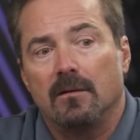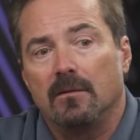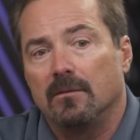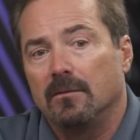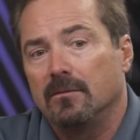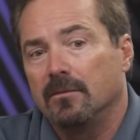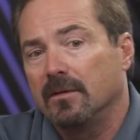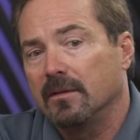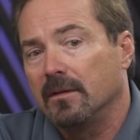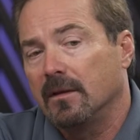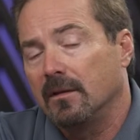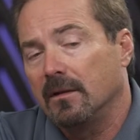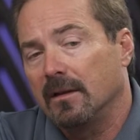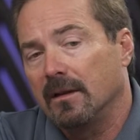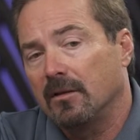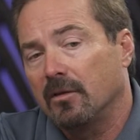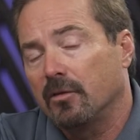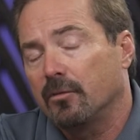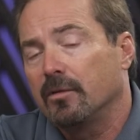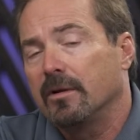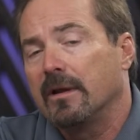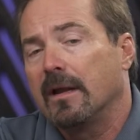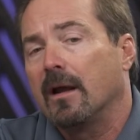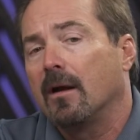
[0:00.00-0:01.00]
within like
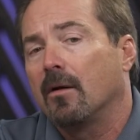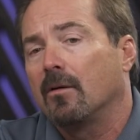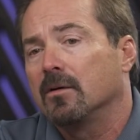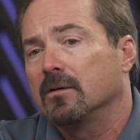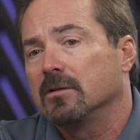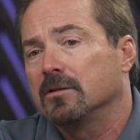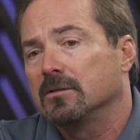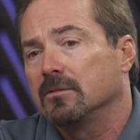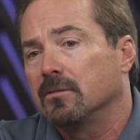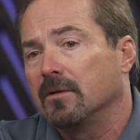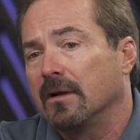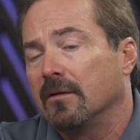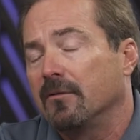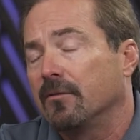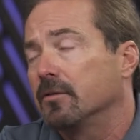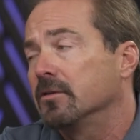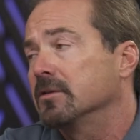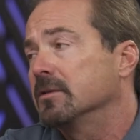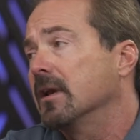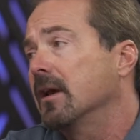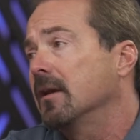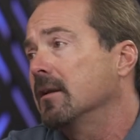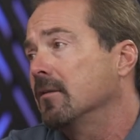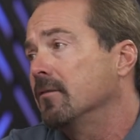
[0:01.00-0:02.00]
3 hours when I
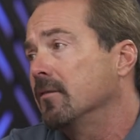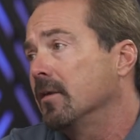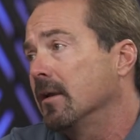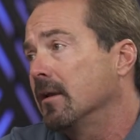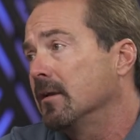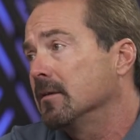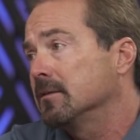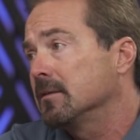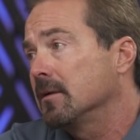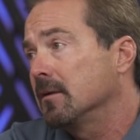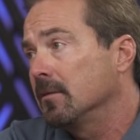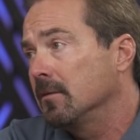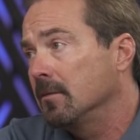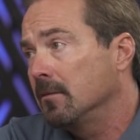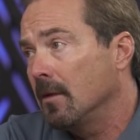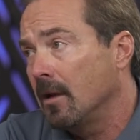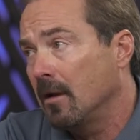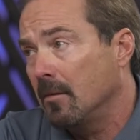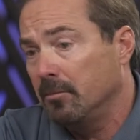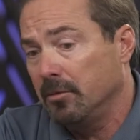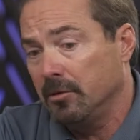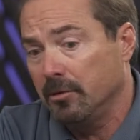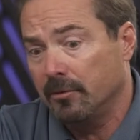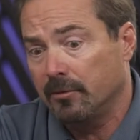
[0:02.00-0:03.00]
first got to Vegas,
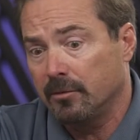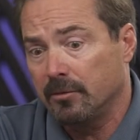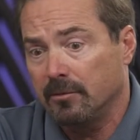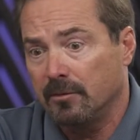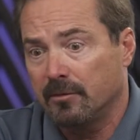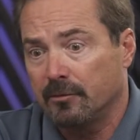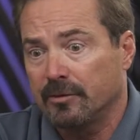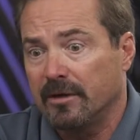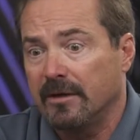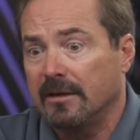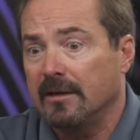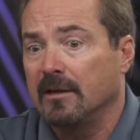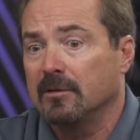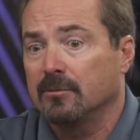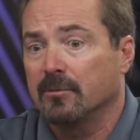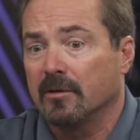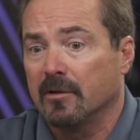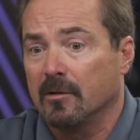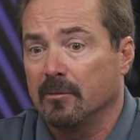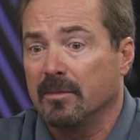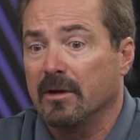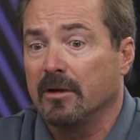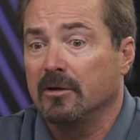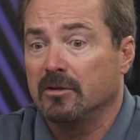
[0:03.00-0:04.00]
I blew through 3 days worth
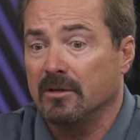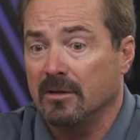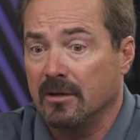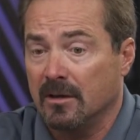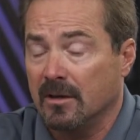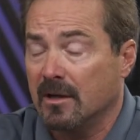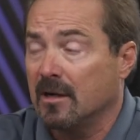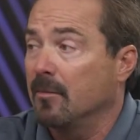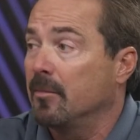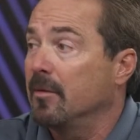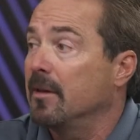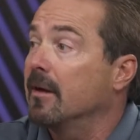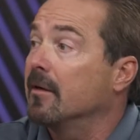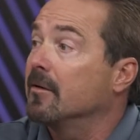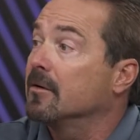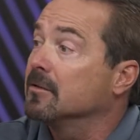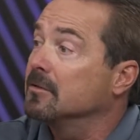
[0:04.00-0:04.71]
of budget in a couple hours.